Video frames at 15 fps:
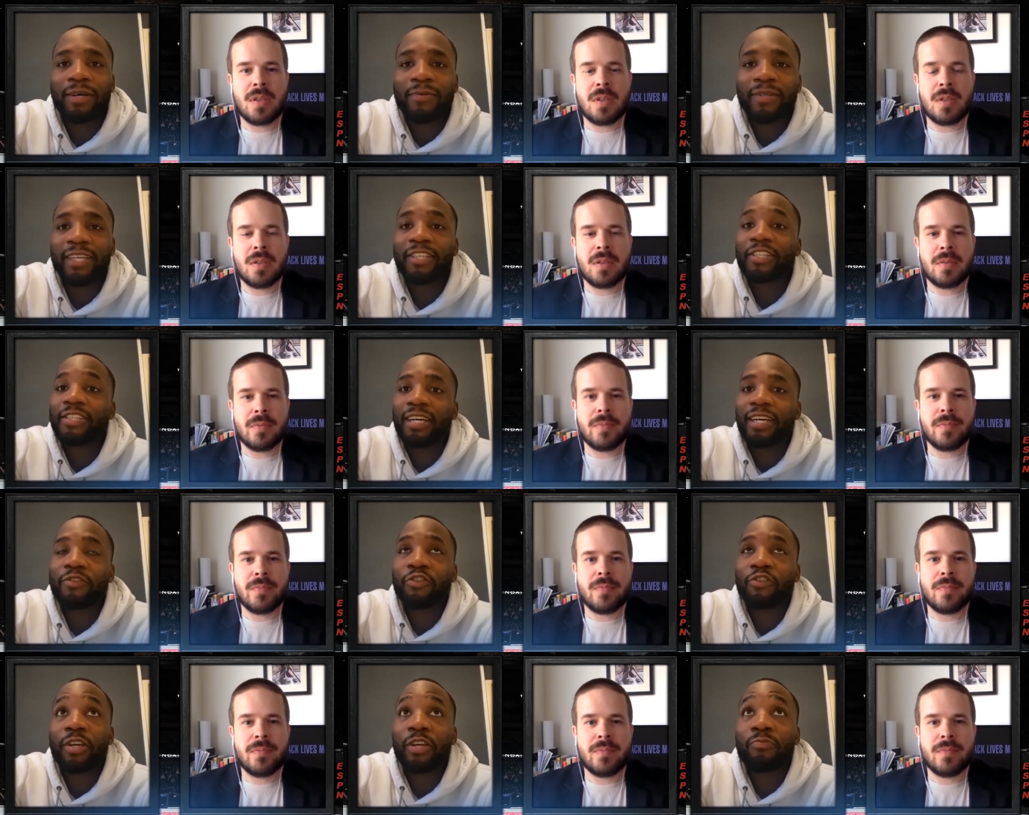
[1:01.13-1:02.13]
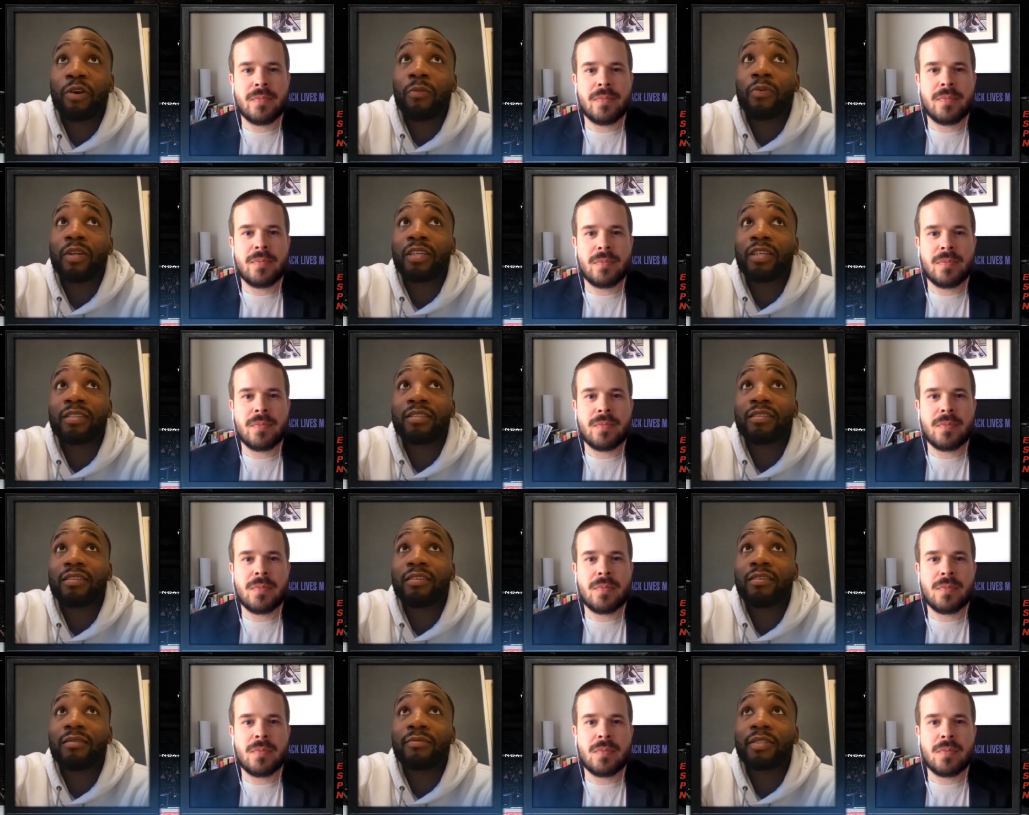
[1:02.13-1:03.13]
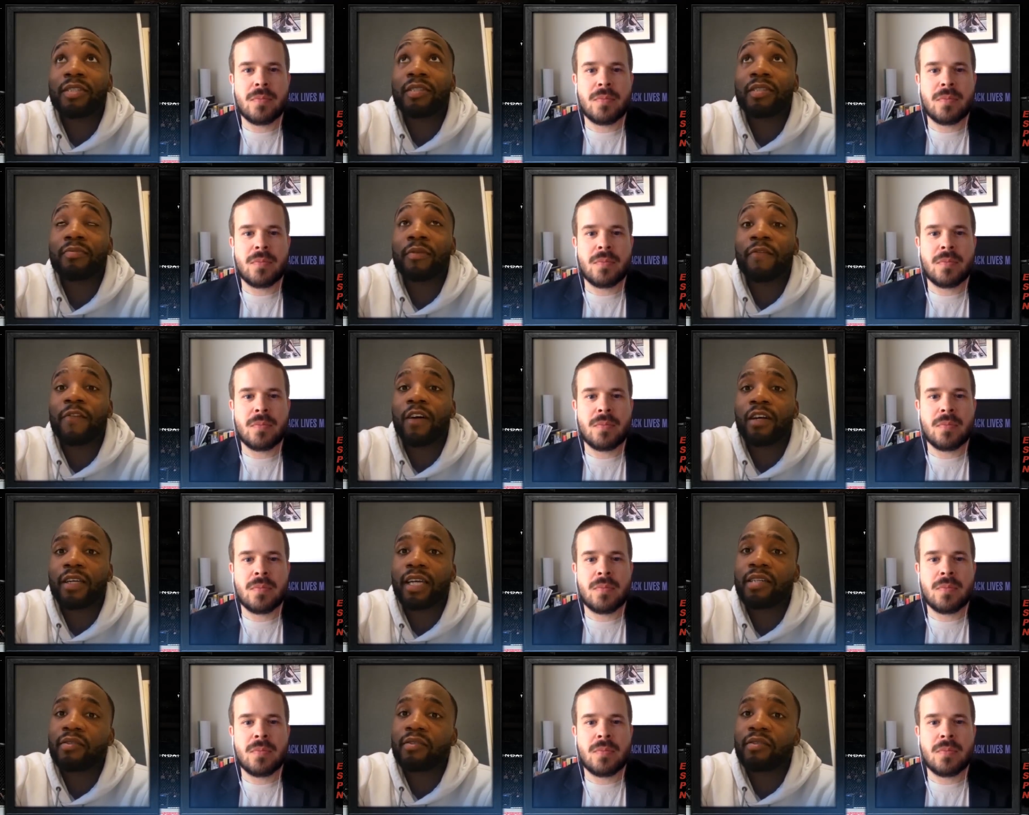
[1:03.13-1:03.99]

Speaker 1: have been itching. I haven't trained properly um, since my fight got